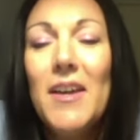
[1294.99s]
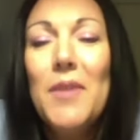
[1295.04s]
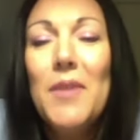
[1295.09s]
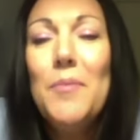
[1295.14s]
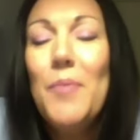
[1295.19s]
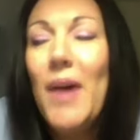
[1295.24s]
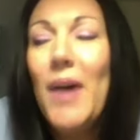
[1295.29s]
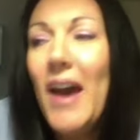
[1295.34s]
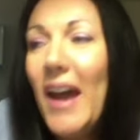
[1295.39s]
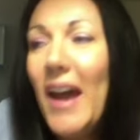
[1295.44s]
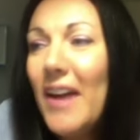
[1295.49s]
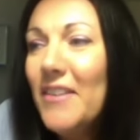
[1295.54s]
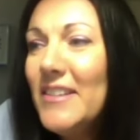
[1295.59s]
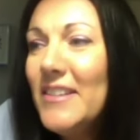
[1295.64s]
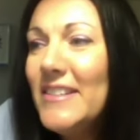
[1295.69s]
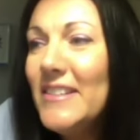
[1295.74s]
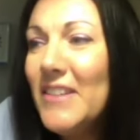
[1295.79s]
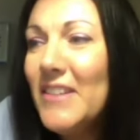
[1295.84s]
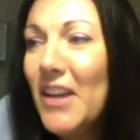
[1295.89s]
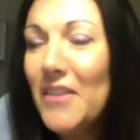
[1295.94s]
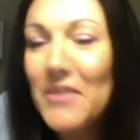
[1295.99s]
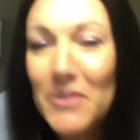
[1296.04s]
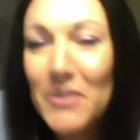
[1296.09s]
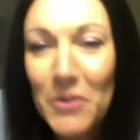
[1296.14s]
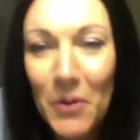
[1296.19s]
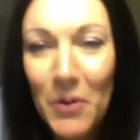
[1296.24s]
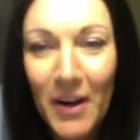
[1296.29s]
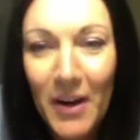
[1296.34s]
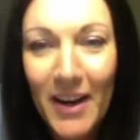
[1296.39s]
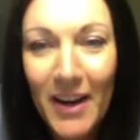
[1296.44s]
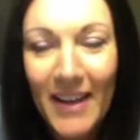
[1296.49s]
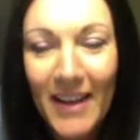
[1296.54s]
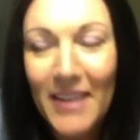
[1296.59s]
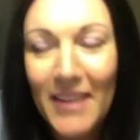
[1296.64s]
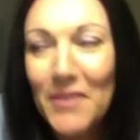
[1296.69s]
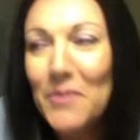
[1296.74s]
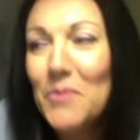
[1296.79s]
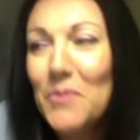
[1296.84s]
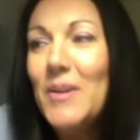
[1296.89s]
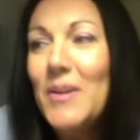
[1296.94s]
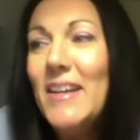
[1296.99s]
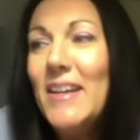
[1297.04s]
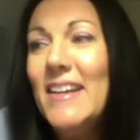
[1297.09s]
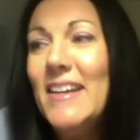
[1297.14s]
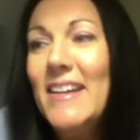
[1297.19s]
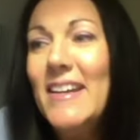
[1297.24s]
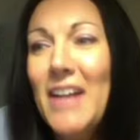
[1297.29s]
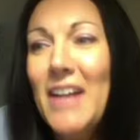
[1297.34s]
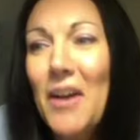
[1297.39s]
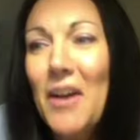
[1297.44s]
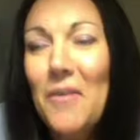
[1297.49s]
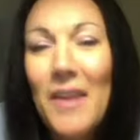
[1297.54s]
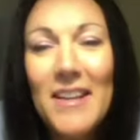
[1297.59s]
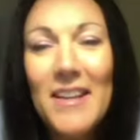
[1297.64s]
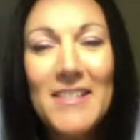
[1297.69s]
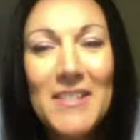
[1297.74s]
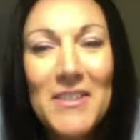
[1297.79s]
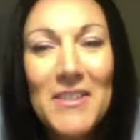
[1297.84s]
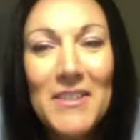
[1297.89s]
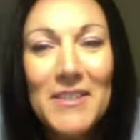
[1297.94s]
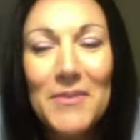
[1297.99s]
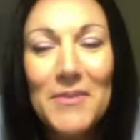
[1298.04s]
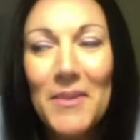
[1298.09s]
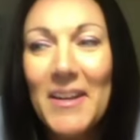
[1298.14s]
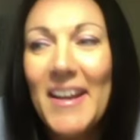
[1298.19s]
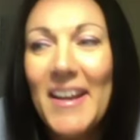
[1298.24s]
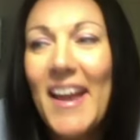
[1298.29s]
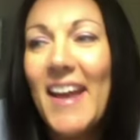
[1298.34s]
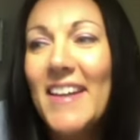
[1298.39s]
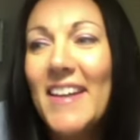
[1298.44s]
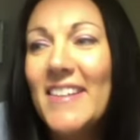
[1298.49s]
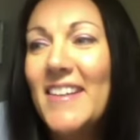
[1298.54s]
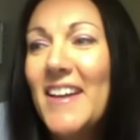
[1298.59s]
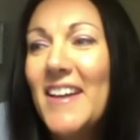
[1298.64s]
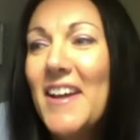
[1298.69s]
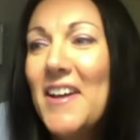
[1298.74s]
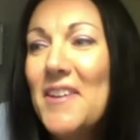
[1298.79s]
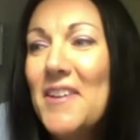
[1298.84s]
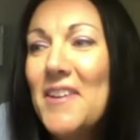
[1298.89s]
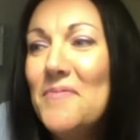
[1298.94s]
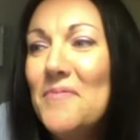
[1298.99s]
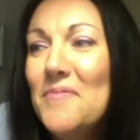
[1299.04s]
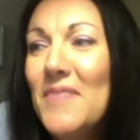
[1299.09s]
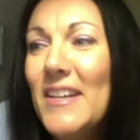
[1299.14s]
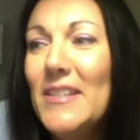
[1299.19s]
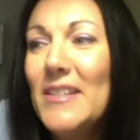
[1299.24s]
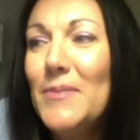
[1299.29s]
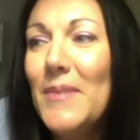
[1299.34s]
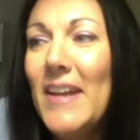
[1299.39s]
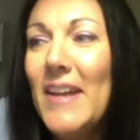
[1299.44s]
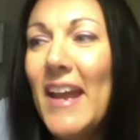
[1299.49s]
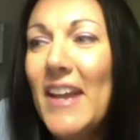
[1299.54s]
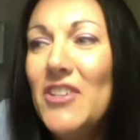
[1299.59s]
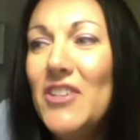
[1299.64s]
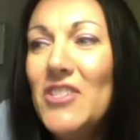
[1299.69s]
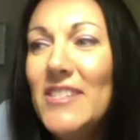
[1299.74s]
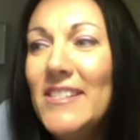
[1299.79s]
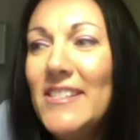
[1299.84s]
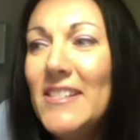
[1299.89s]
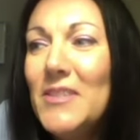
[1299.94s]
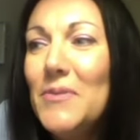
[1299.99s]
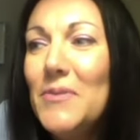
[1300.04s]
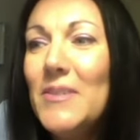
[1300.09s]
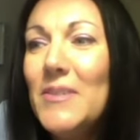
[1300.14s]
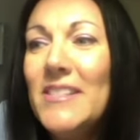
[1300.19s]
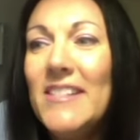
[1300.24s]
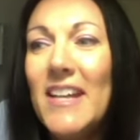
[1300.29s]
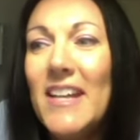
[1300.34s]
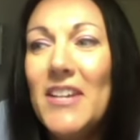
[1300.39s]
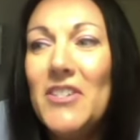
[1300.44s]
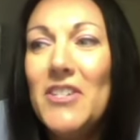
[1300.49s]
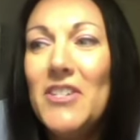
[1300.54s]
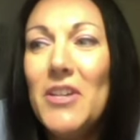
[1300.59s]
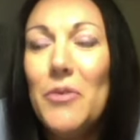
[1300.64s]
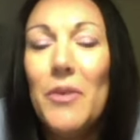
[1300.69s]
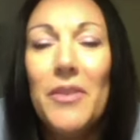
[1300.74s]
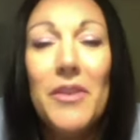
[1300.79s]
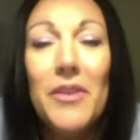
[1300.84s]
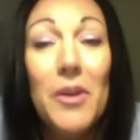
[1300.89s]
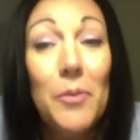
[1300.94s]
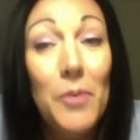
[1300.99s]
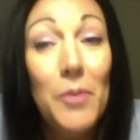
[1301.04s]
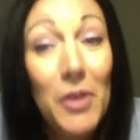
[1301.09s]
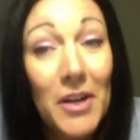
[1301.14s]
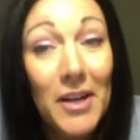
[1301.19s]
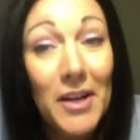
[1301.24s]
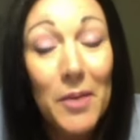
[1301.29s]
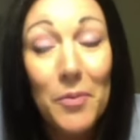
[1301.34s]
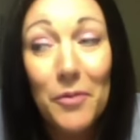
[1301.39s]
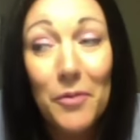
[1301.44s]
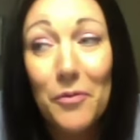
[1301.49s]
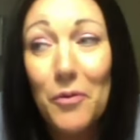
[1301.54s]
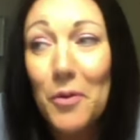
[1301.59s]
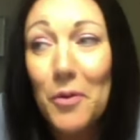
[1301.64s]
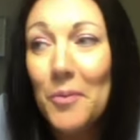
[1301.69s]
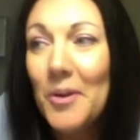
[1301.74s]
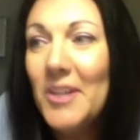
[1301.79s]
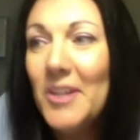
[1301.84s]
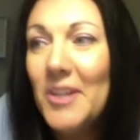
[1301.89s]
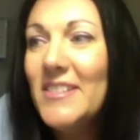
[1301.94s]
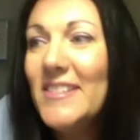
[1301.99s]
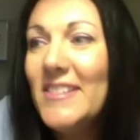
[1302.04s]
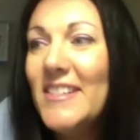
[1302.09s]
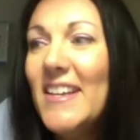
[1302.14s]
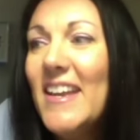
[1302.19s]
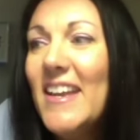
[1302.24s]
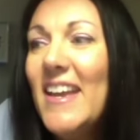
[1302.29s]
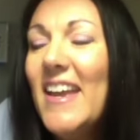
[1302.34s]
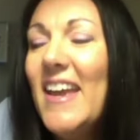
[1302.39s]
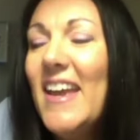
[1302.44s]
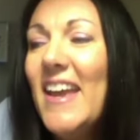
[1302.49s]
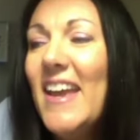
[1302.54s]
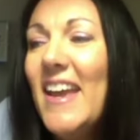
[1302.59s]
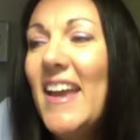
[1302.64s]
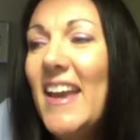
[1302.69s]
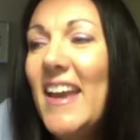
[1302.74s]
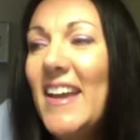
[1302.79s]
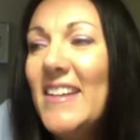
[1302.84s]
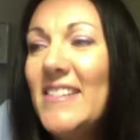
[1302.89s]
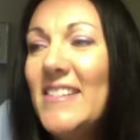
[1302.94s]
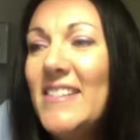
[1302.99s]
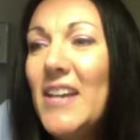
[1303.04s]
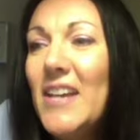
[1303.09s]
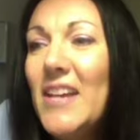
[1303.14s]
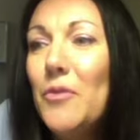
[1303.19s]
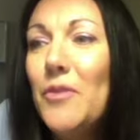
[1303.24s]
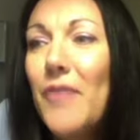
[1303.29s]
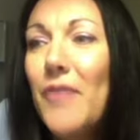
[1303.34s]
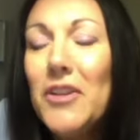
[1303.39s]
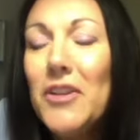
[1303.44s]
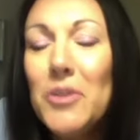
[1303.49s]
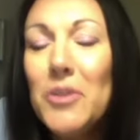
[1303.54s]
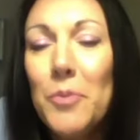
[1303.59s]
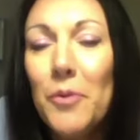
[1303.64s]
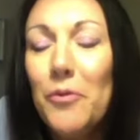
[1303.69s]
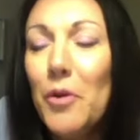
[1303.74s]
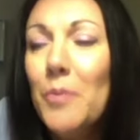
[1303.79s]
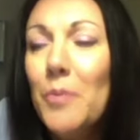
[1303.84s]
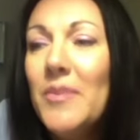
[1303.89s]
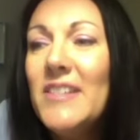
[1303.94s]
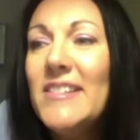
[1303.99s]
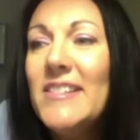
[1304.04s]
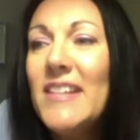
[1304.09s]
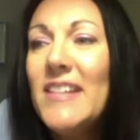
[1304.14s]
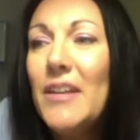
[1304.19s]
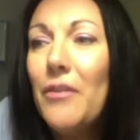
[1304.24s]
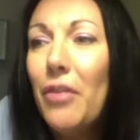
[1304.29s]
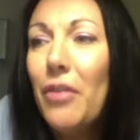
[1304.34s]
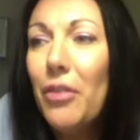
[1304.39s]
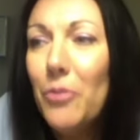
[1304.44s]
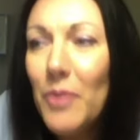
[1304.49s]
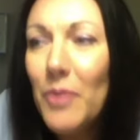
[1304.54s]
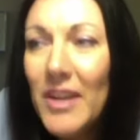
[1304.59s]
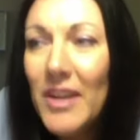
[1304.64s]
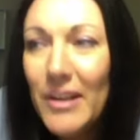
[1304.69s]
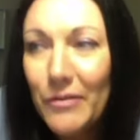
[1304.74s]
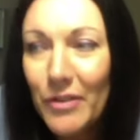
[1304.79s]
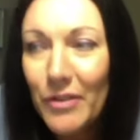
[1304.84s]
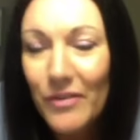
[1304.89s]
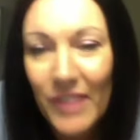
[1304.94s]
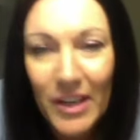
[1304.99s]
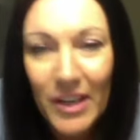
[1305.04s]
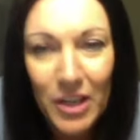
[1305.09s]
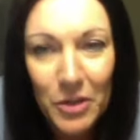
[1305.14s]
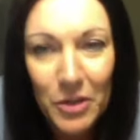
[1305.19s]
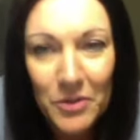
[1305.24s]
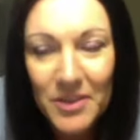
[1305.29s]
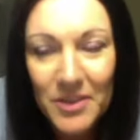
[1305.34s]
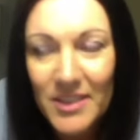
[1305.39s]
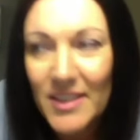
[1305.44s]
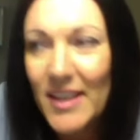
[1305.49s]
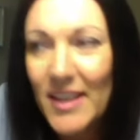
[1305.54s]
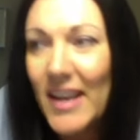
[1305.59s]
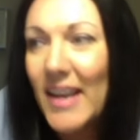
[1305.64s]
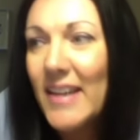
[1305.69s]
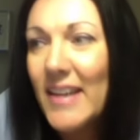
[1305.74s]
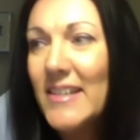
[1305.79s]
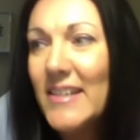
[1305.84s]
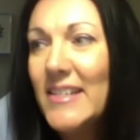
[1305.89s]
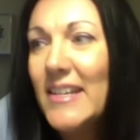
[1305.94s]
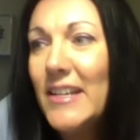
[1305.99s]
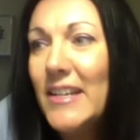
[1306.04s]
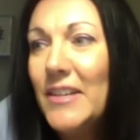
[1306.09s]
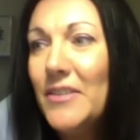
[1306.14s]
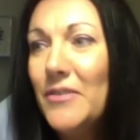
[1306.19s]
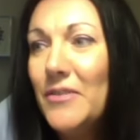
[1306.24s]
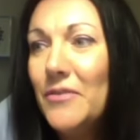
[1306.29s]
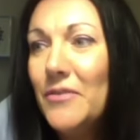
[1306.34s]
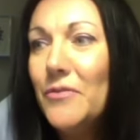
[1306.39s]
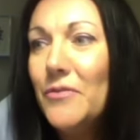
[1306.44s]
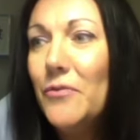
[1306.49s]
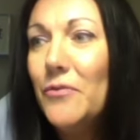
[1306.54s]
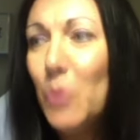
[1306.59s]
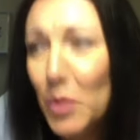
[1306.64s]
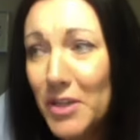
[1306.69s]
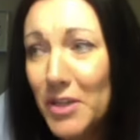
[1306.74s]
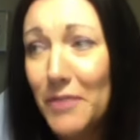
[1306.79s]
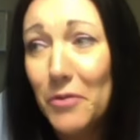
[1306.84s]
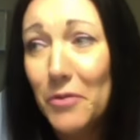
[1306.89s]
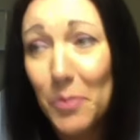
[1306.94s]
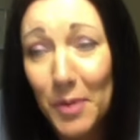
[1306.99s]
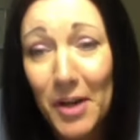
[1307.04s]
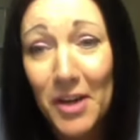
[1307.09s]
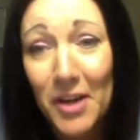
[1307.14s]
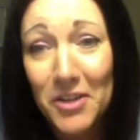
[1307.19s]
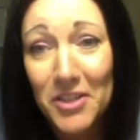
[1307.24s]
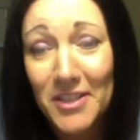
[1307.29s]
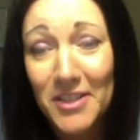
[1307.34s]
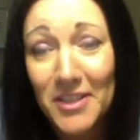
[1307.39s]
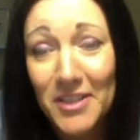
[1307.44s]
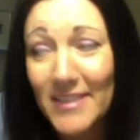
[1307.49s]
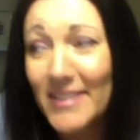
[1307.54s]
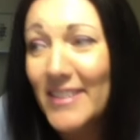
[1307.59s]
Pirates a Love Story. We cannot wait to do this one again. Um, it's been ages since we staged it with community performers. And uh, we've actually performed this in three different venues and in four different productions.